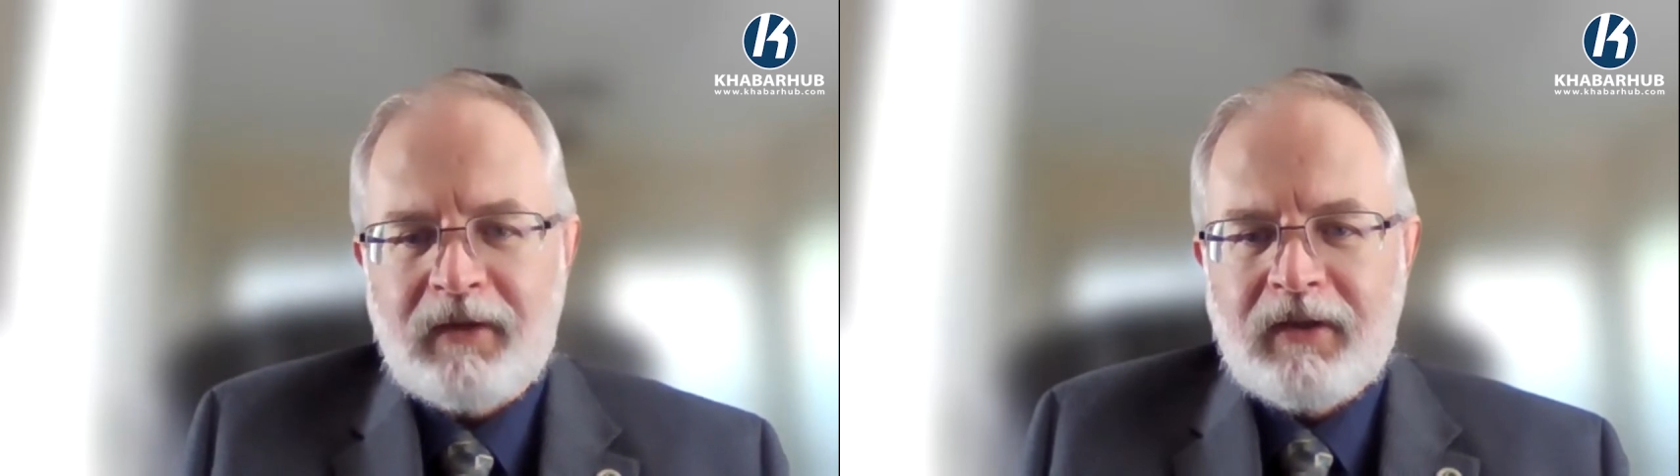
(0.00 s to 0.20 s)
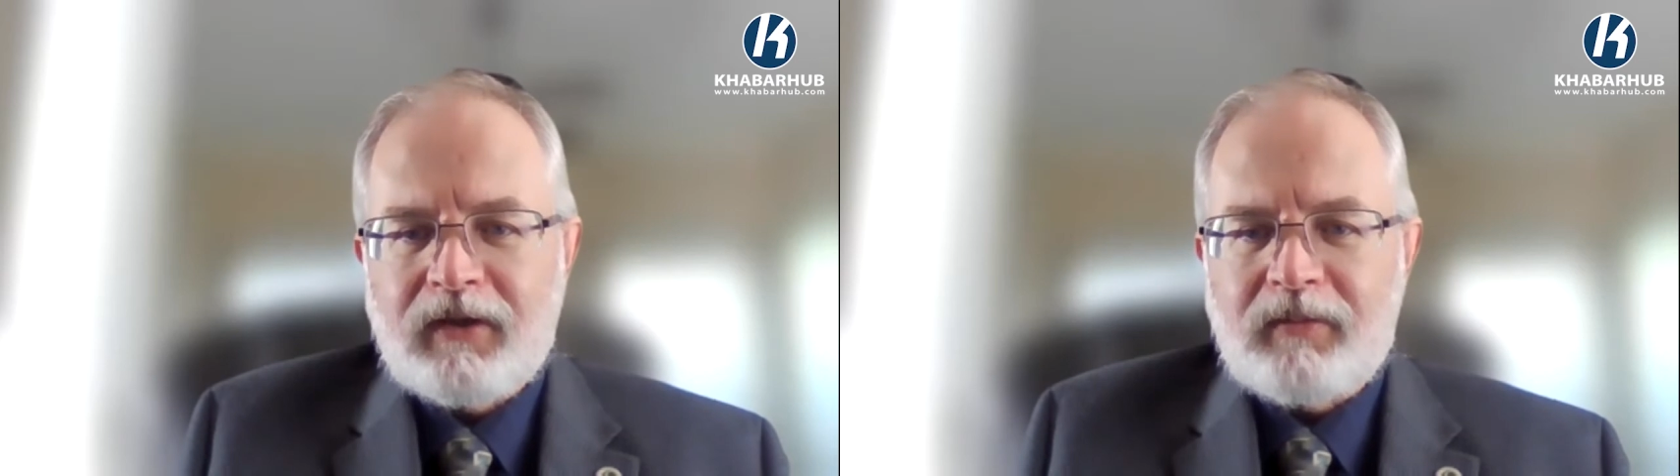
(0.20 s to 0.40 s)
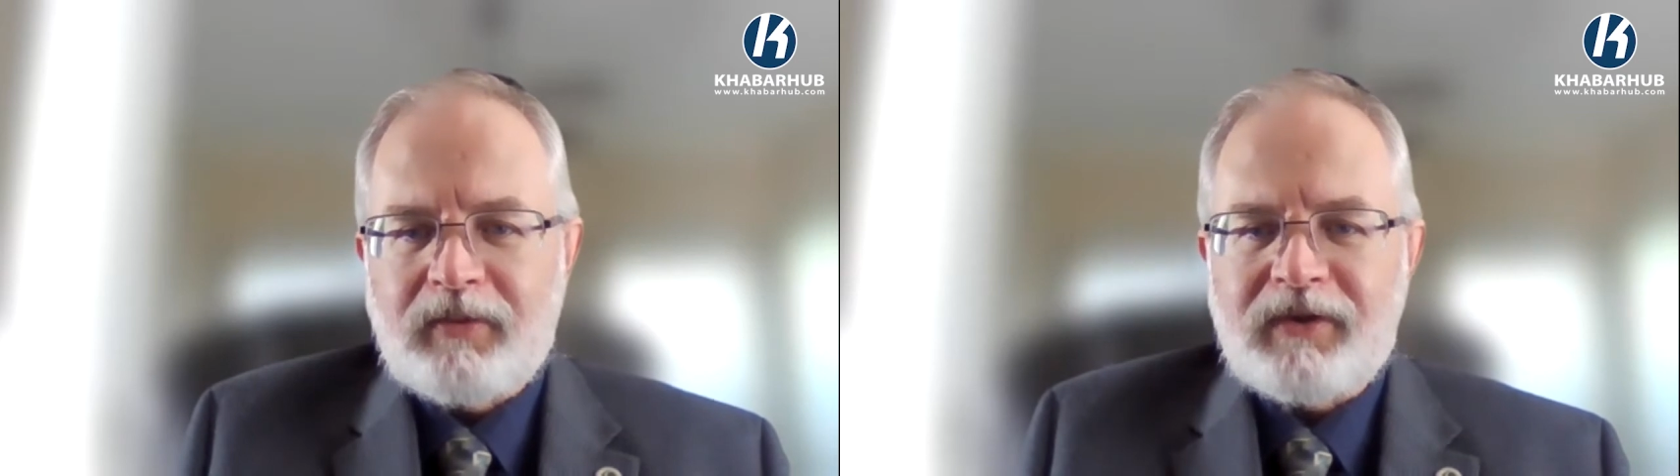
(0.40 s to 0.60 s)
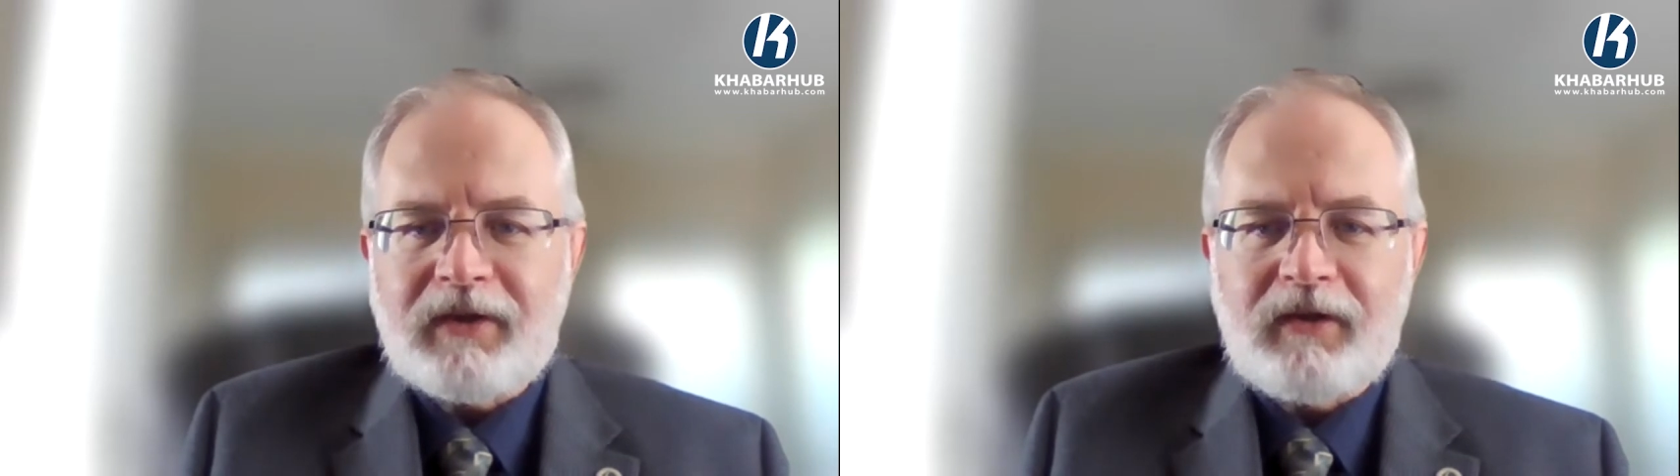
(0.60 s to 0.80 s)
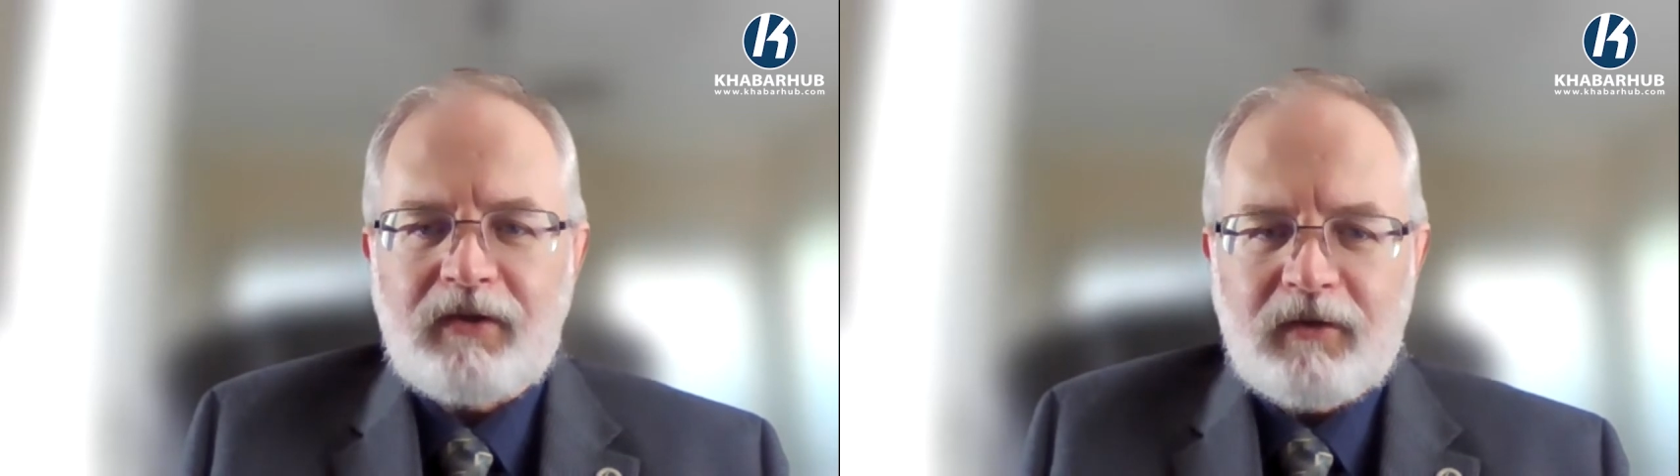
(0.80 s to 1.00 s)
to
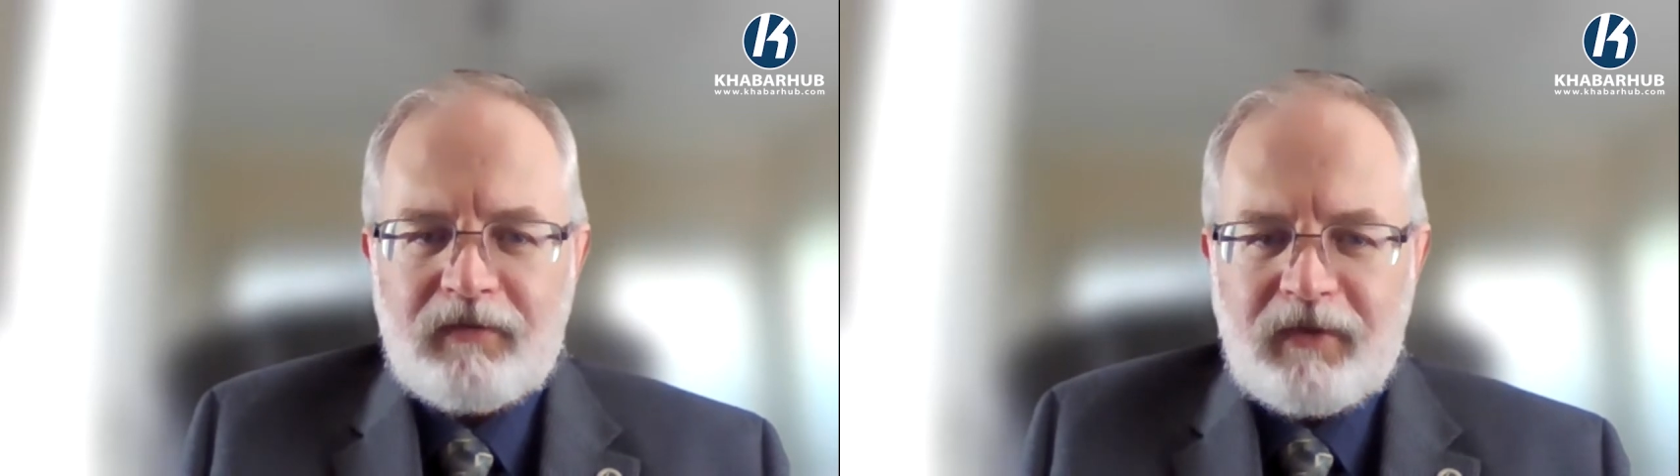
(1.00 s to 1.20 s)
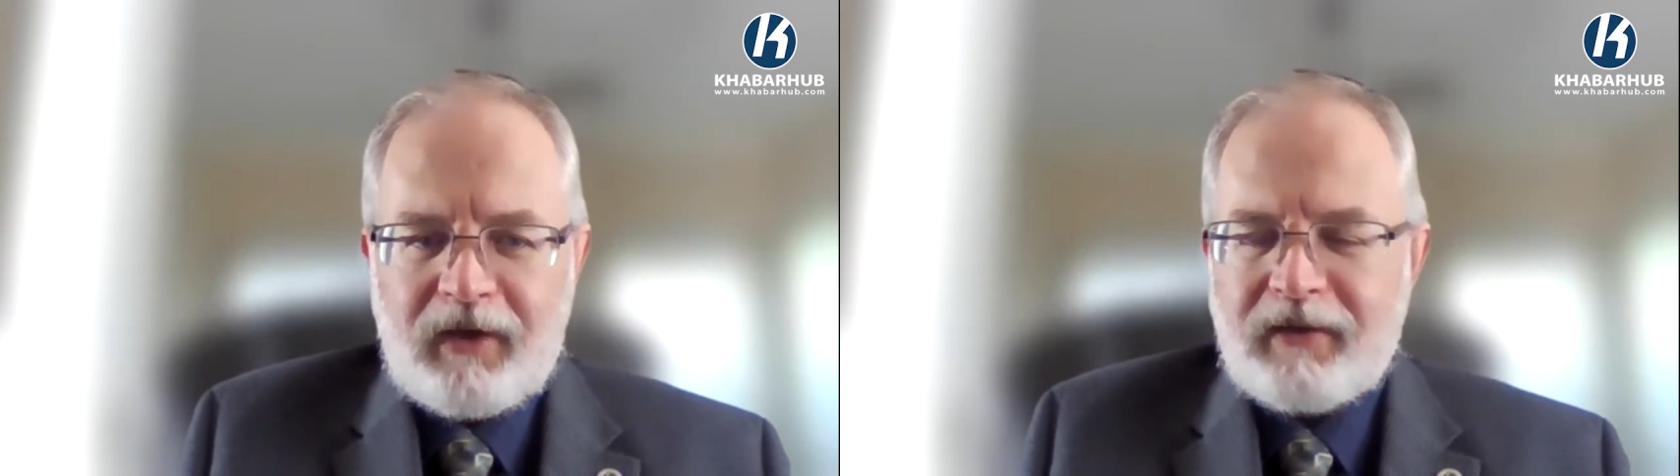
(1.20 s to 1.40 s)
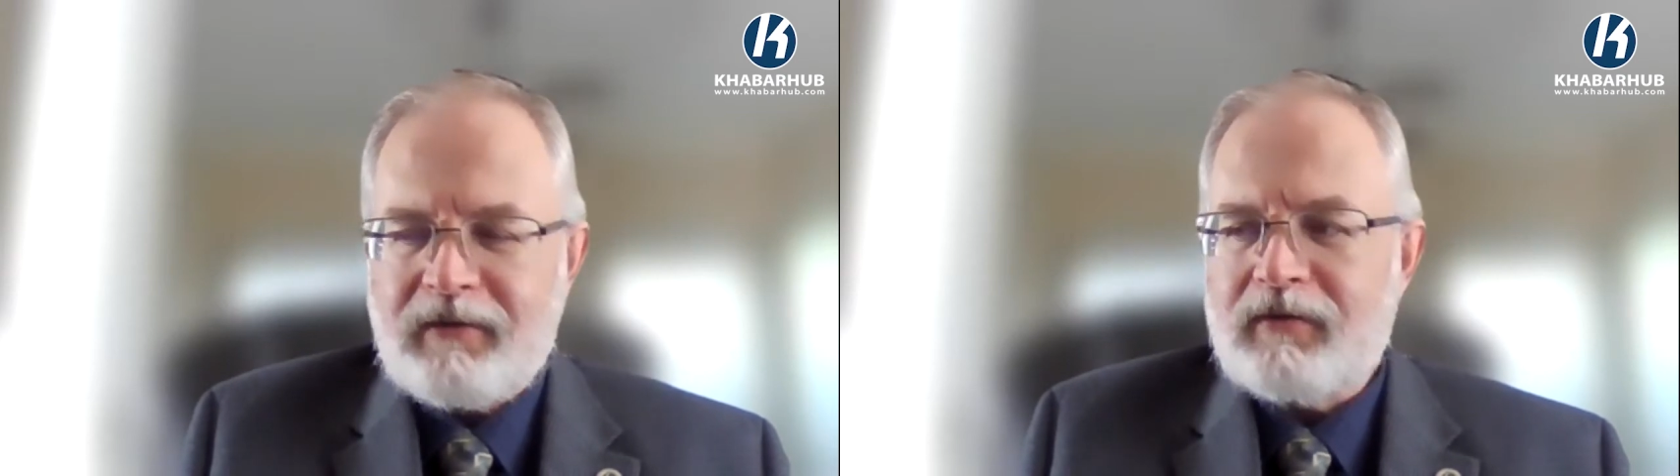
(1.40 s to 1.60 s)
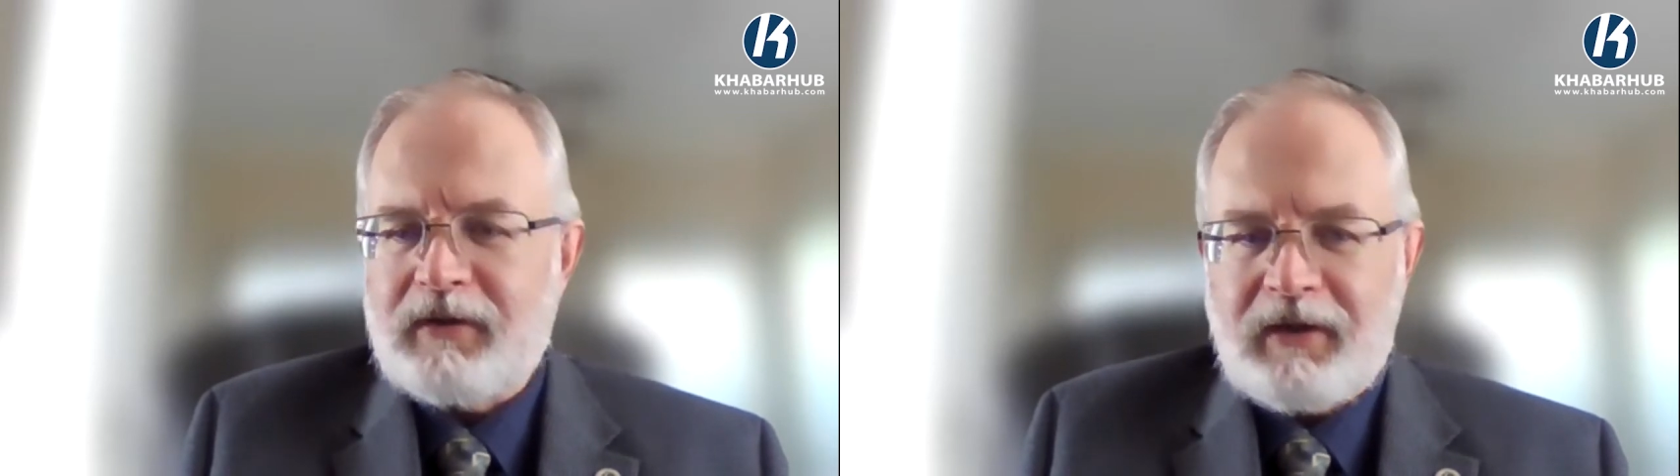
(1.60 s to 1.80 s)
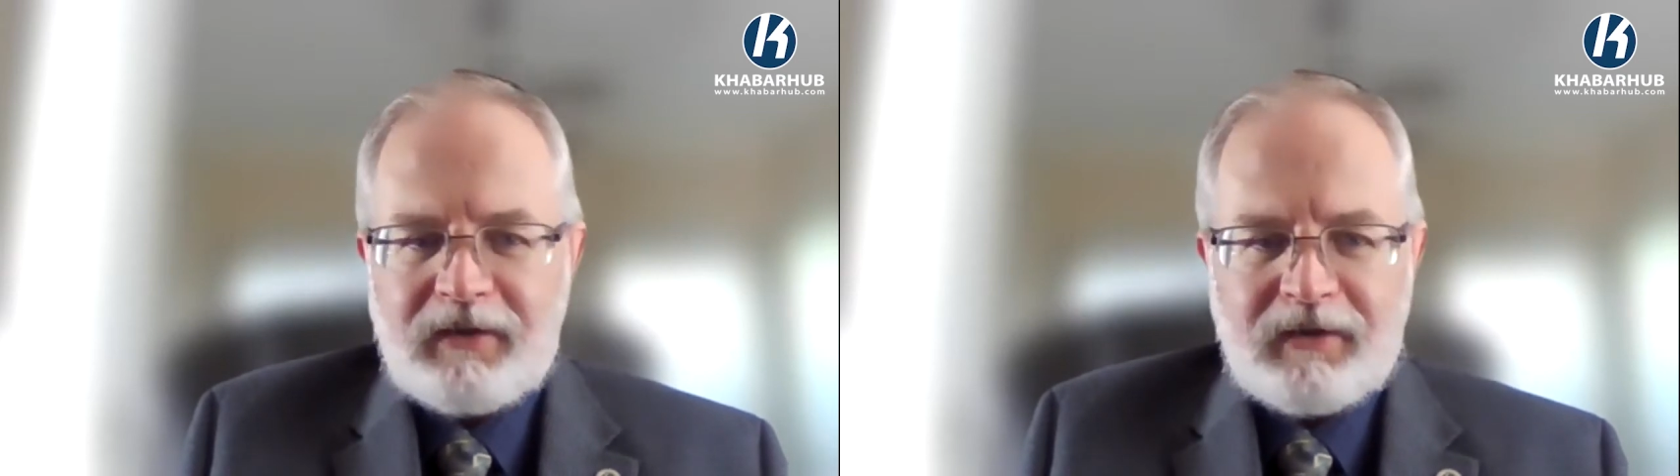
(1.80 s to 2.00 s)
project a unified
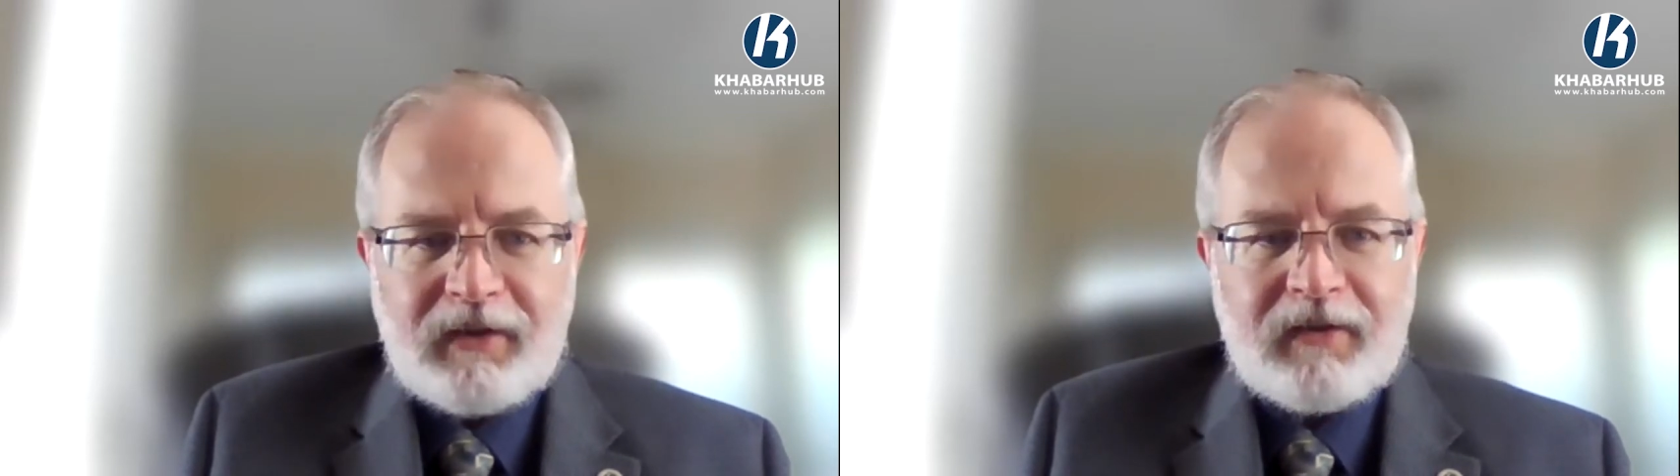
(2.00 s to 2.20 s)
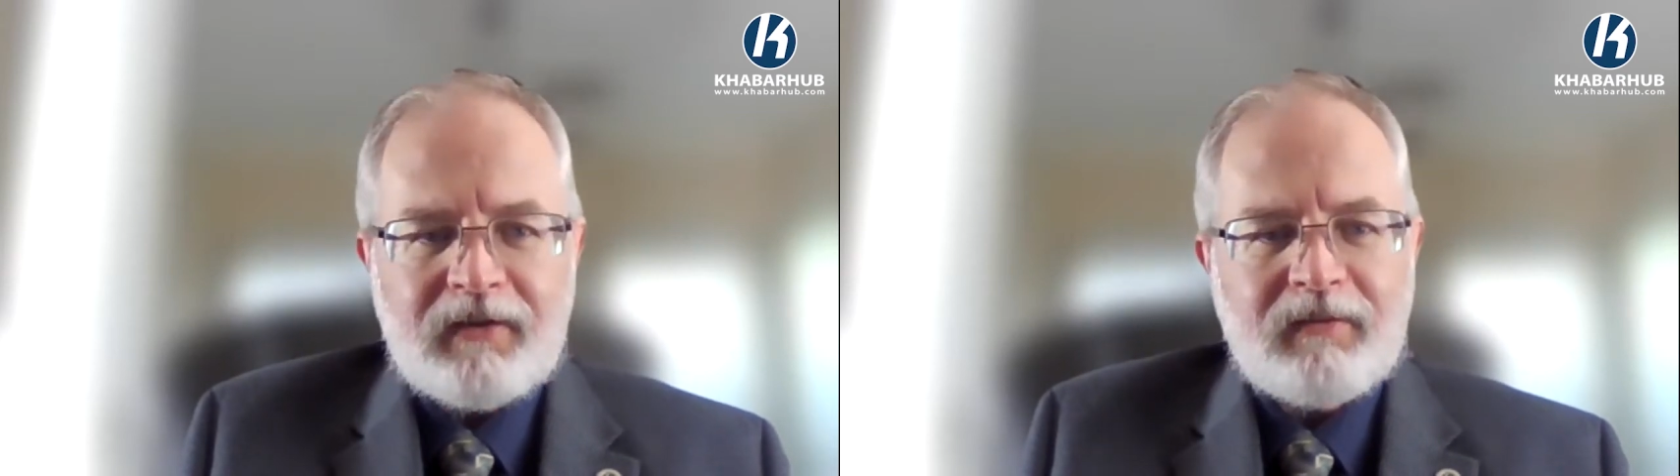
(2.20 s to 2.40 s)
strategic